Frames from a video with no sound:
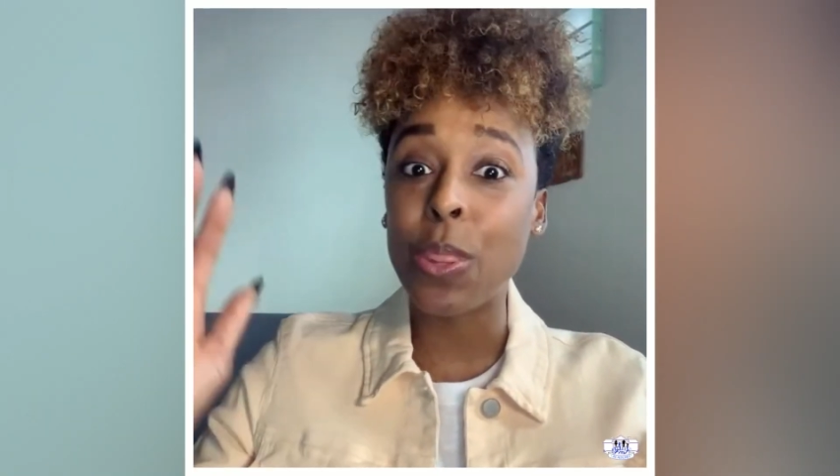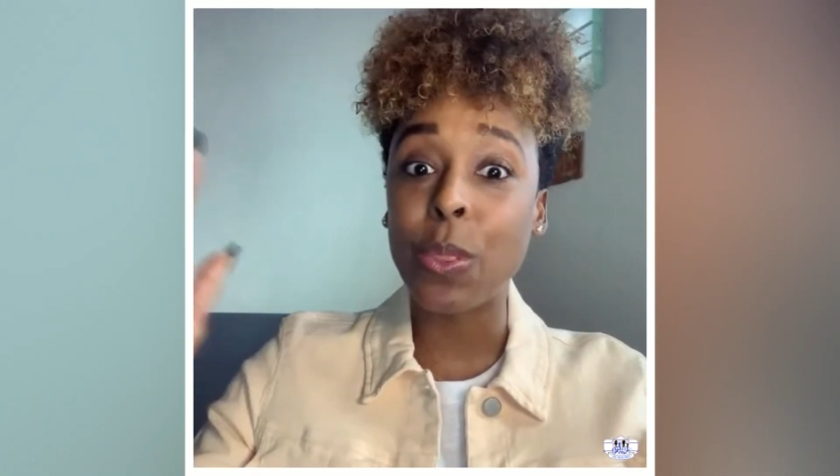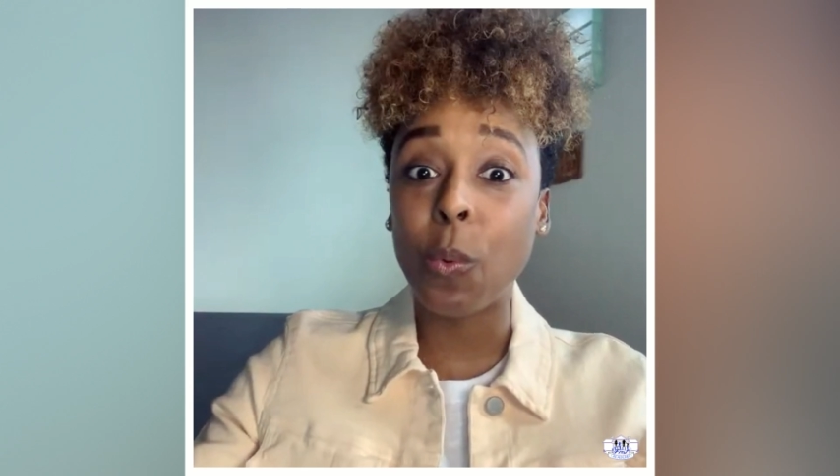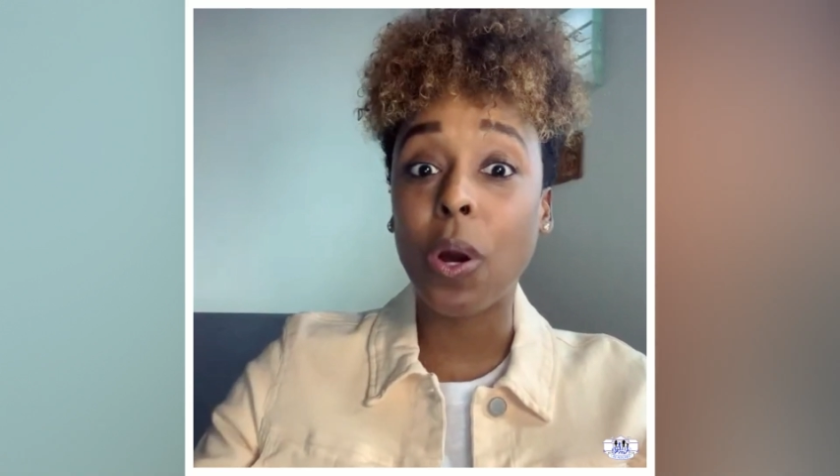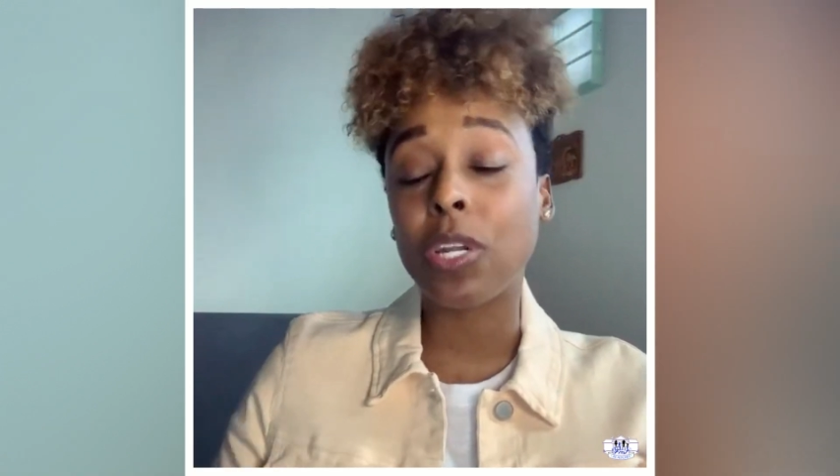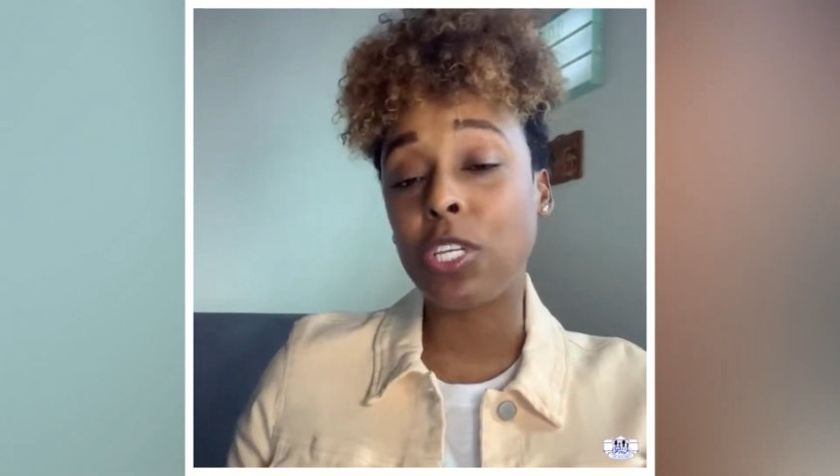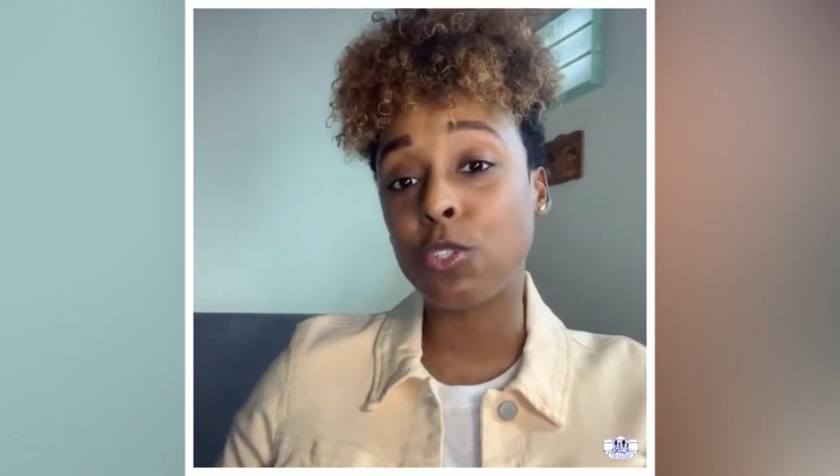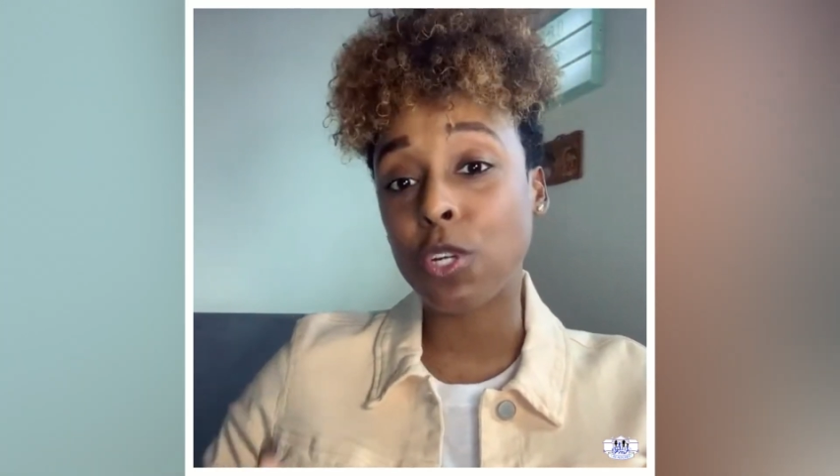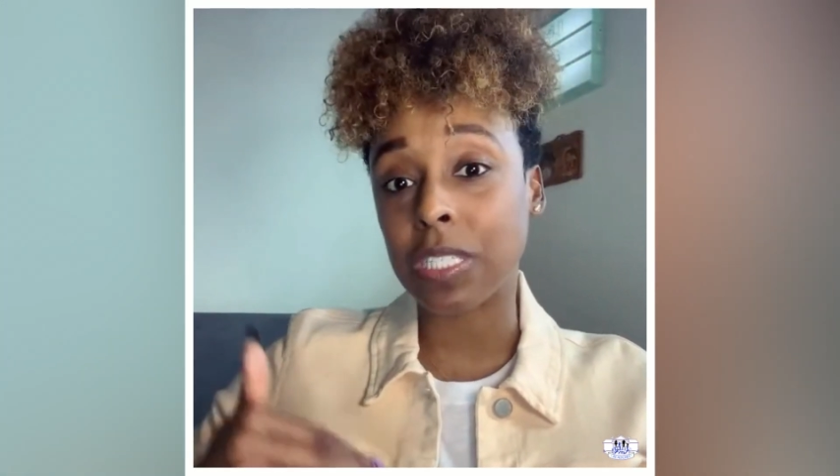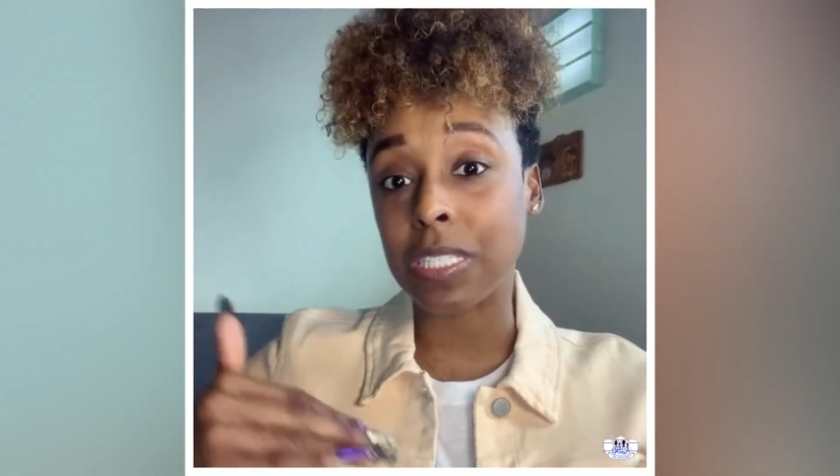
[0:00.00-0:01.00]
the world, and you
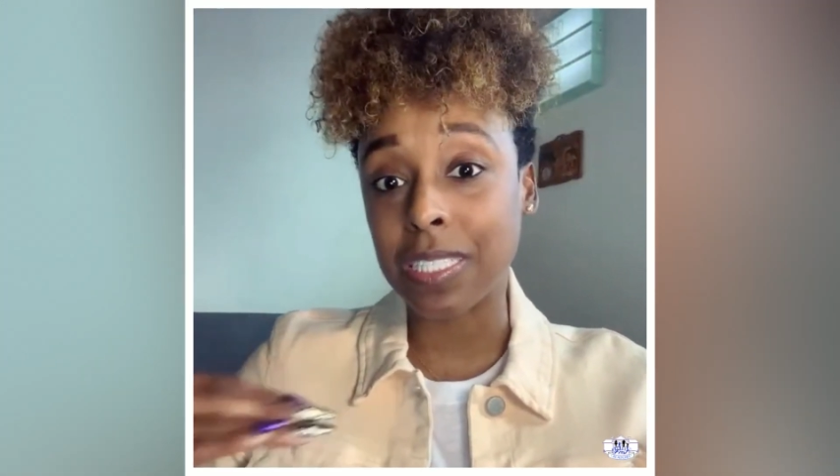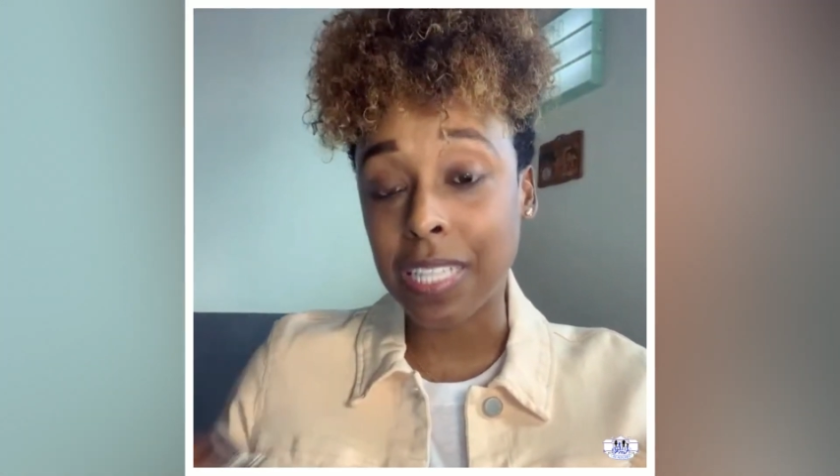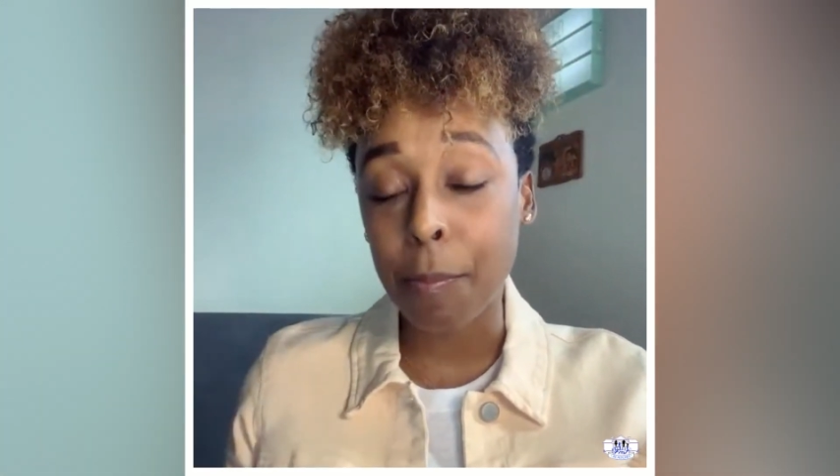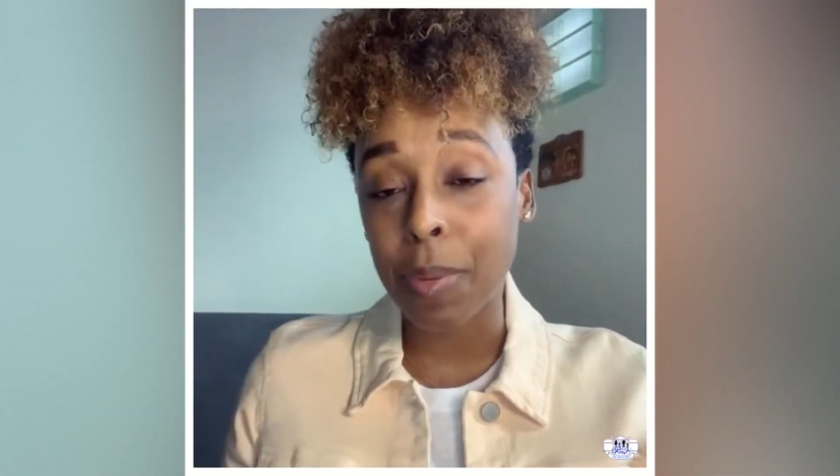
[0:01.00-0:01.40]
start to step